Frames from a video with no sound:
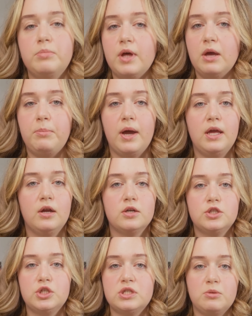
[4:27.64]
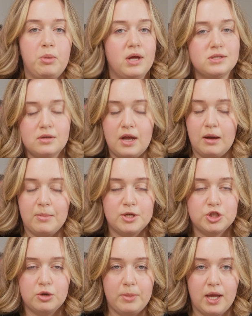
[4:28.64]
play it by ear, it just depends on how
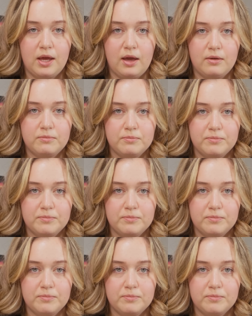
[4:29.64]
much you're making.